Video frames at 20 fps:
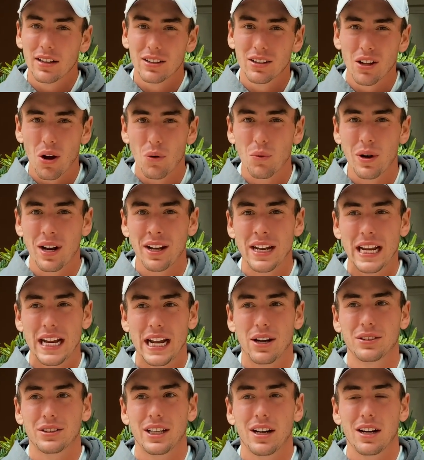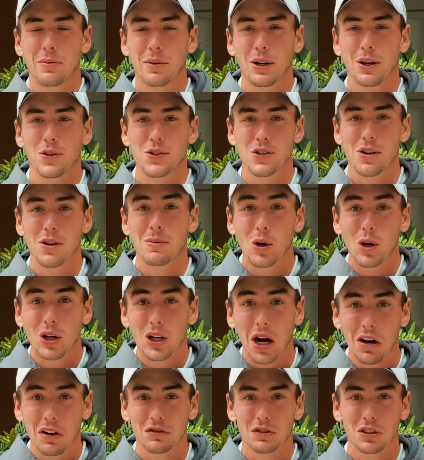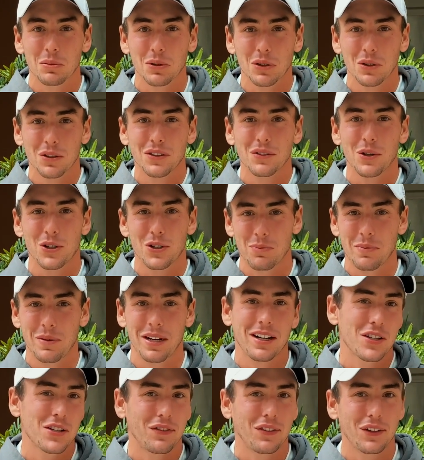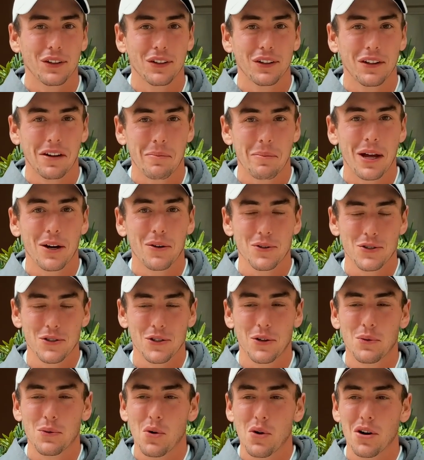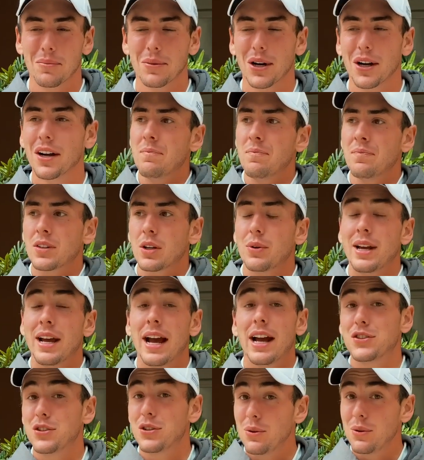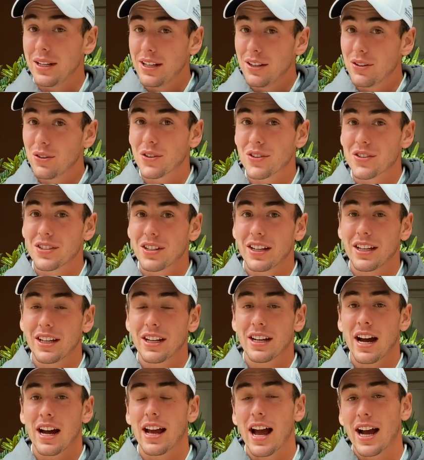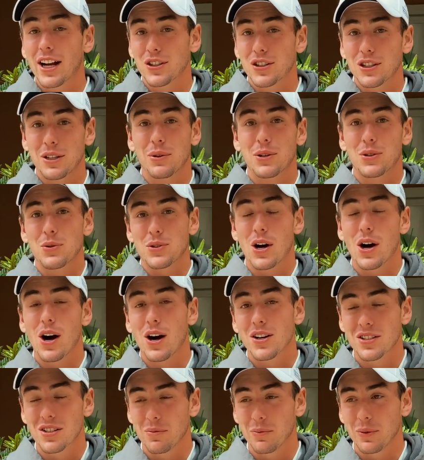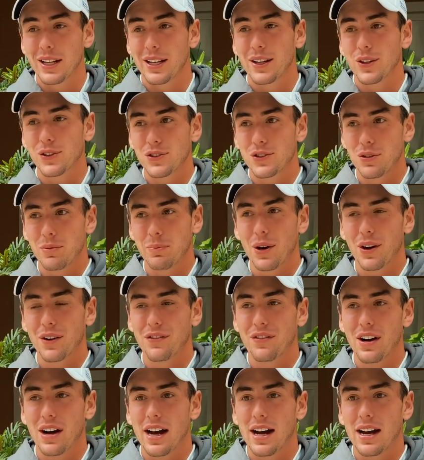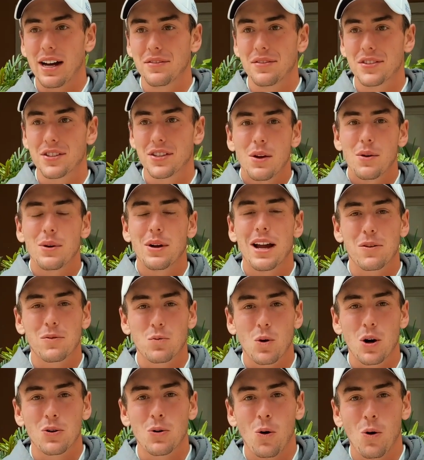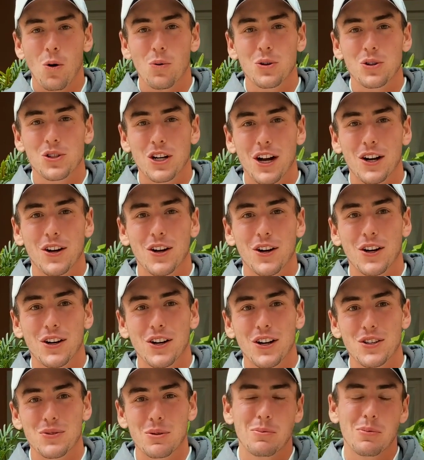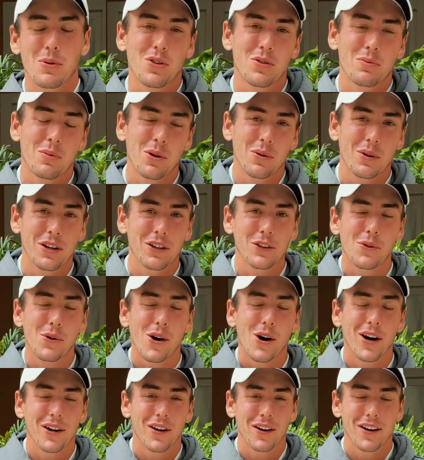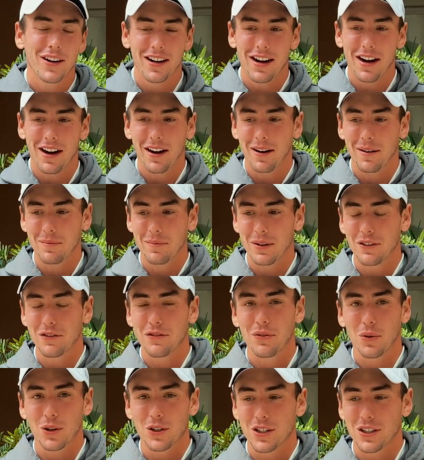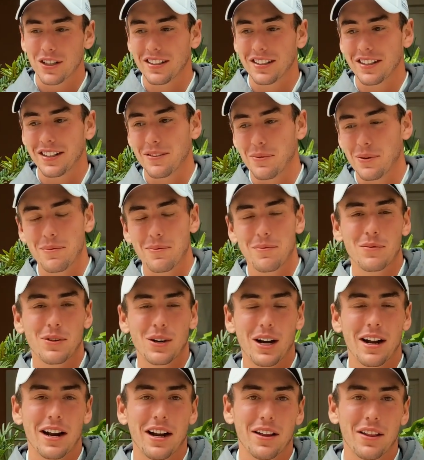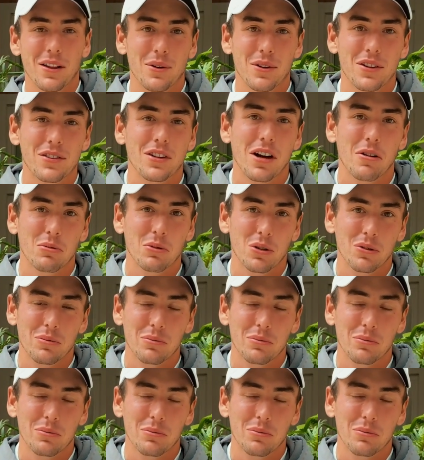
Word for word: little windy out there, but it was a little more comfortable, which made us feel a little better. It was a little warmer. We had two eagles, Dougie and I, actually, which was awesome. We eagled two par fives. We had one hole, which kind of hurt us. We both put one in the water, um, unfortunately, and we got out of there with a double.